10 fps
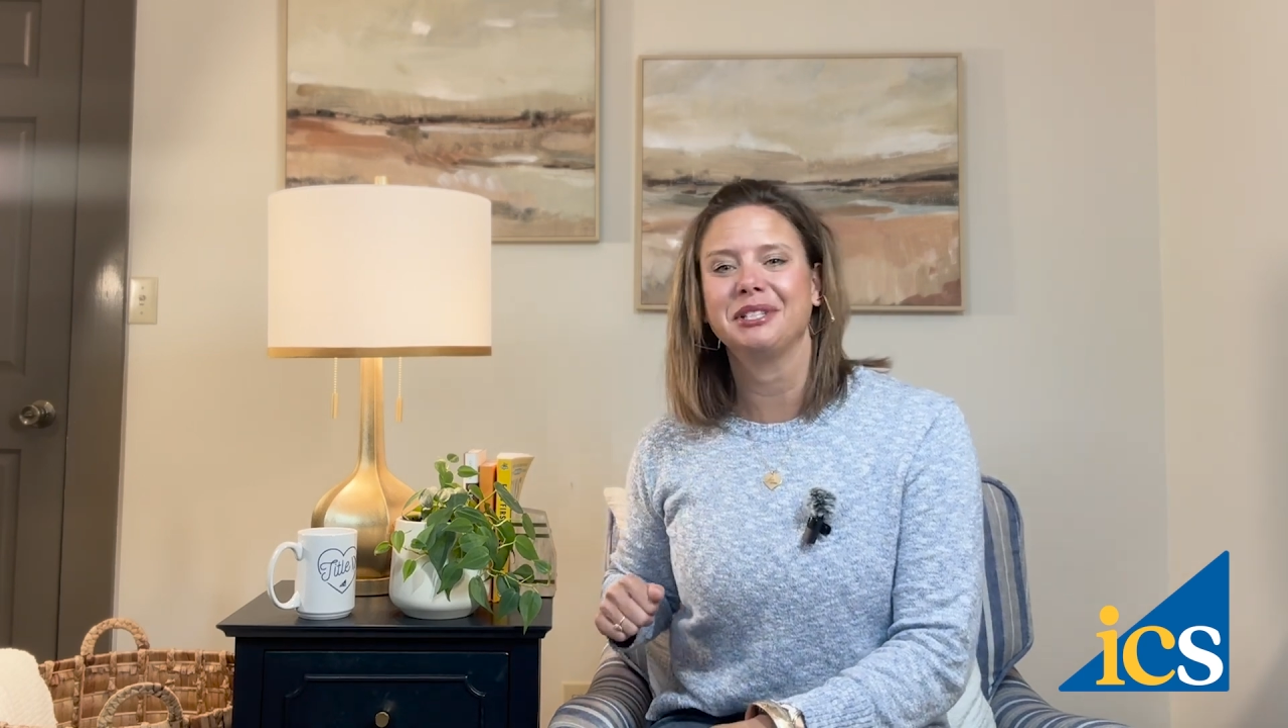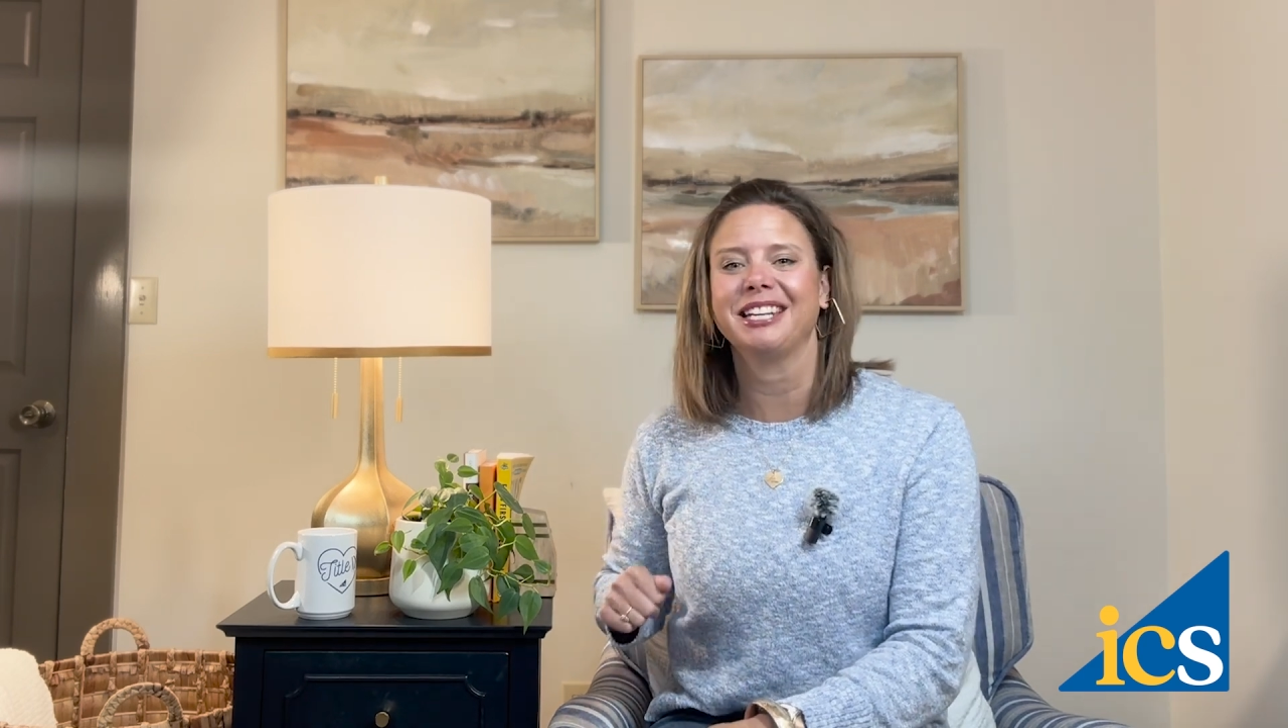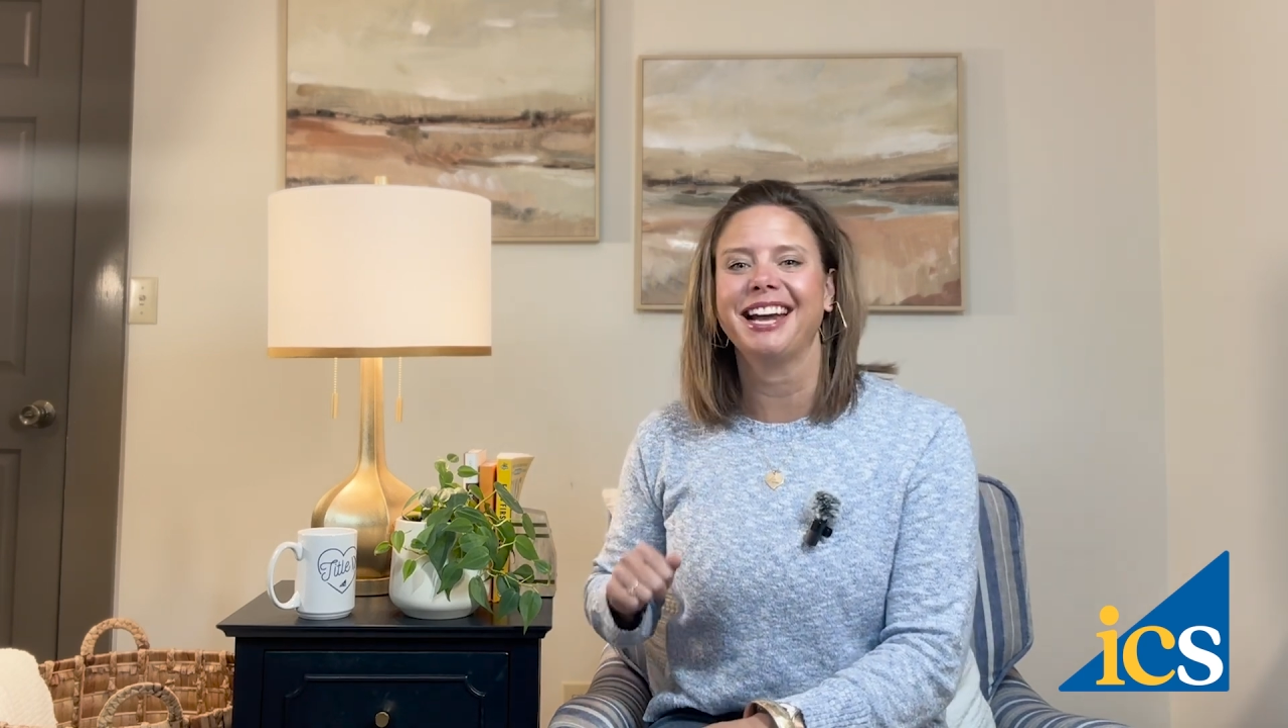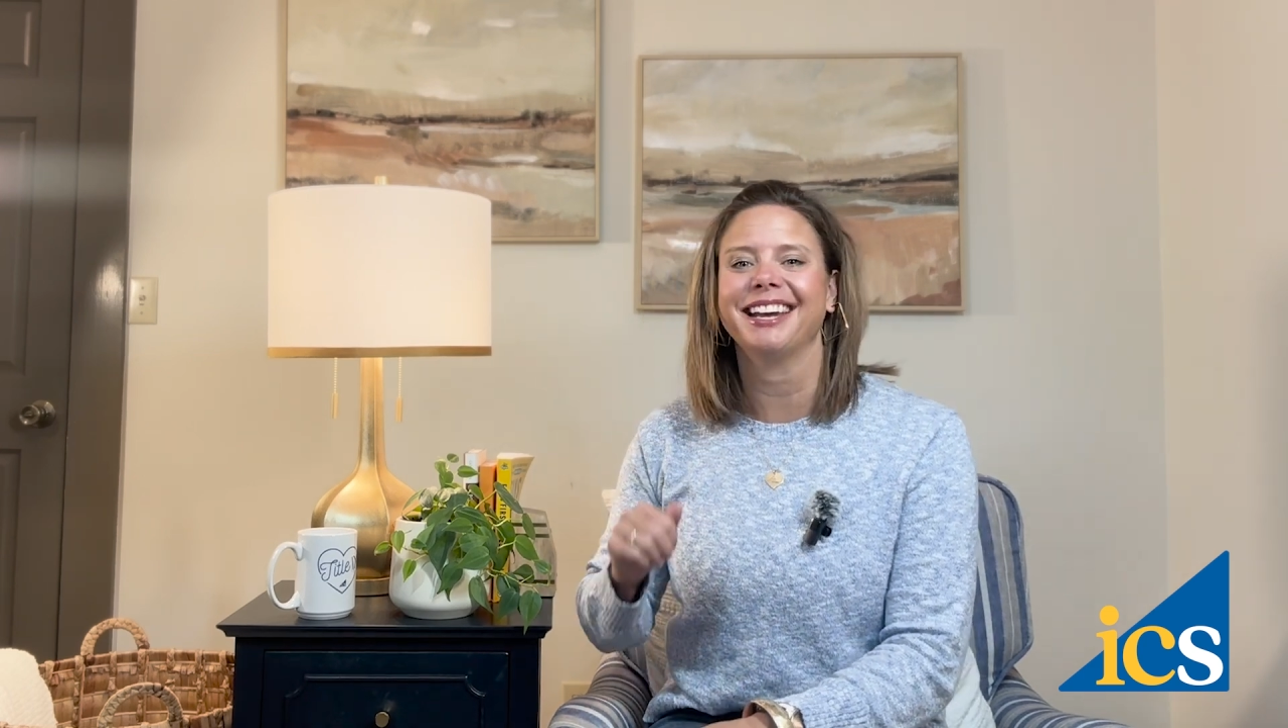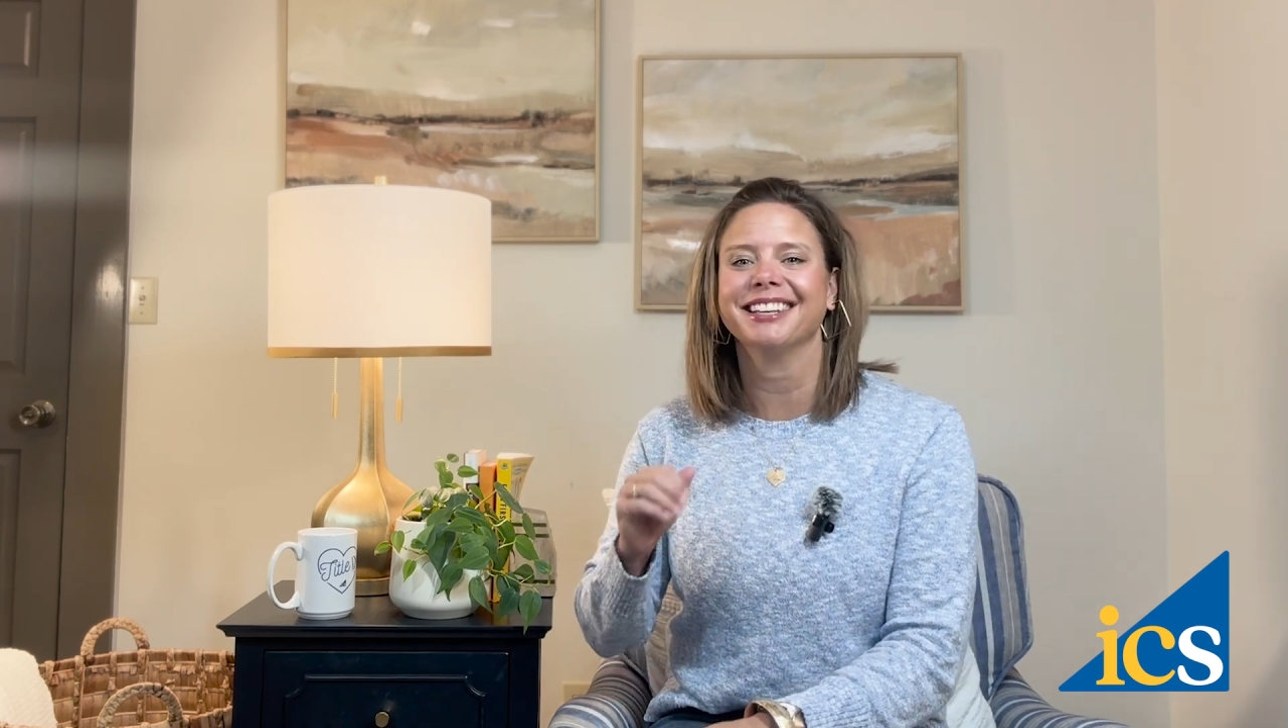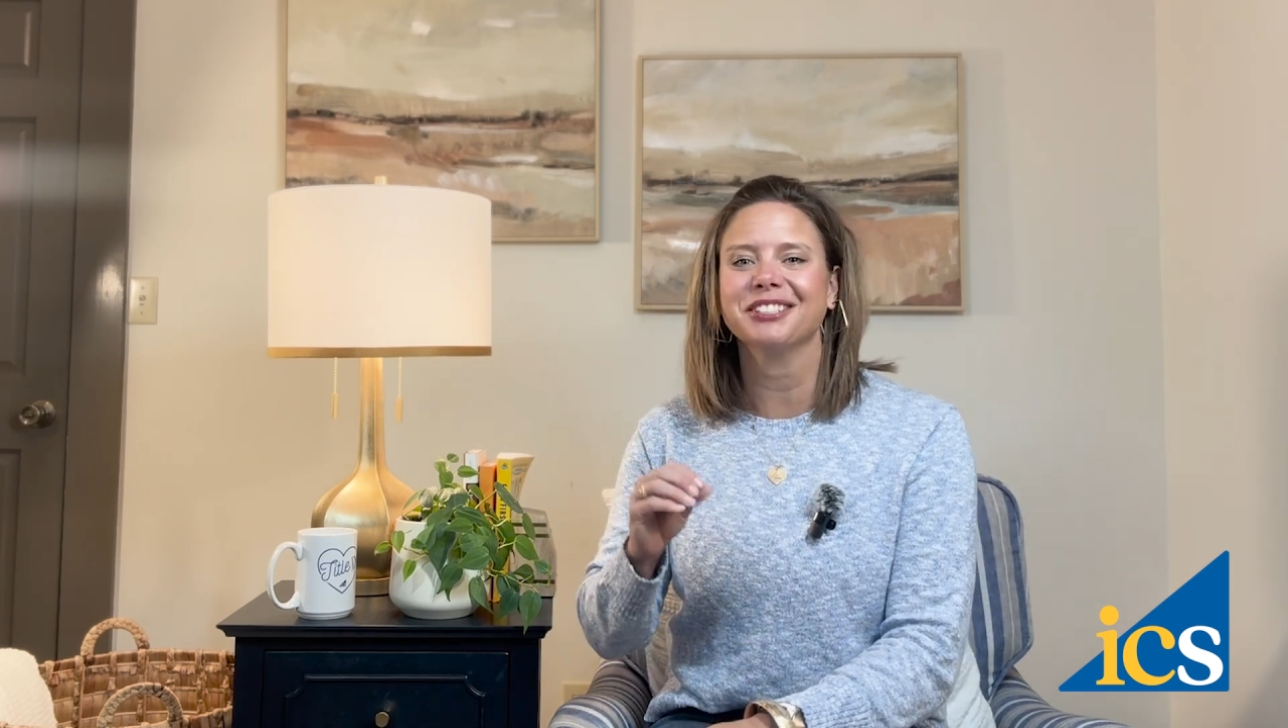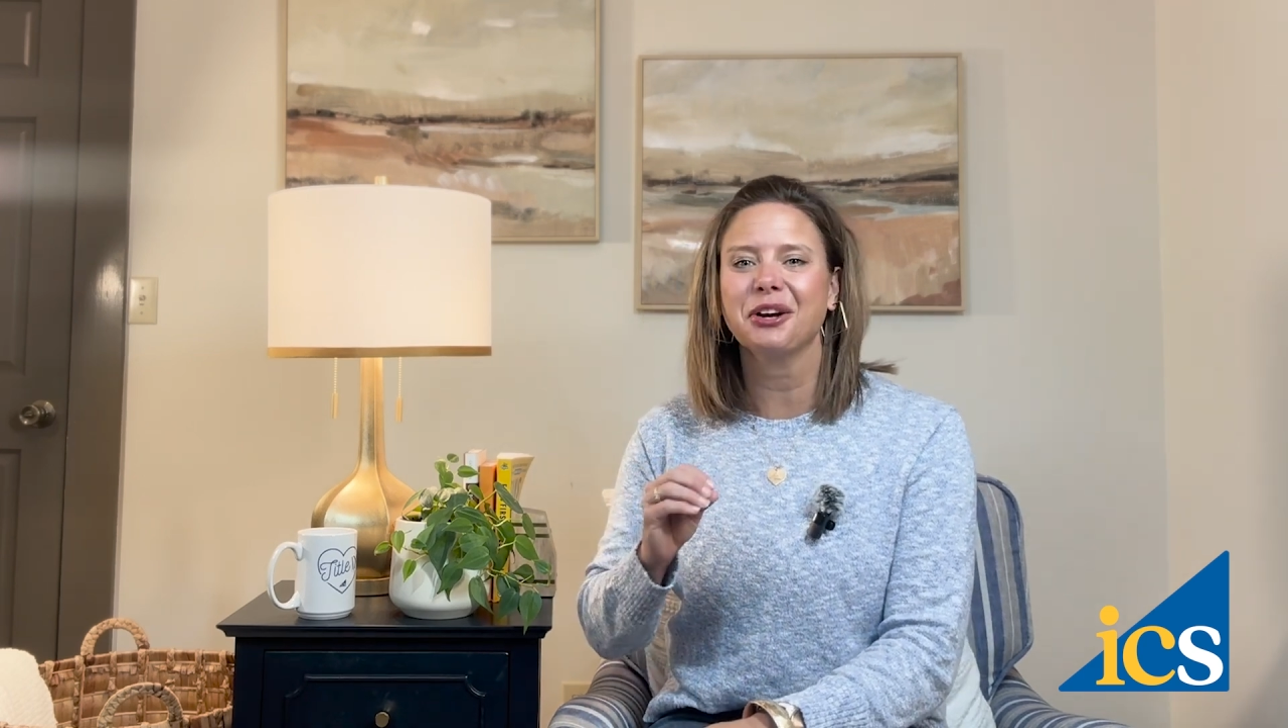today and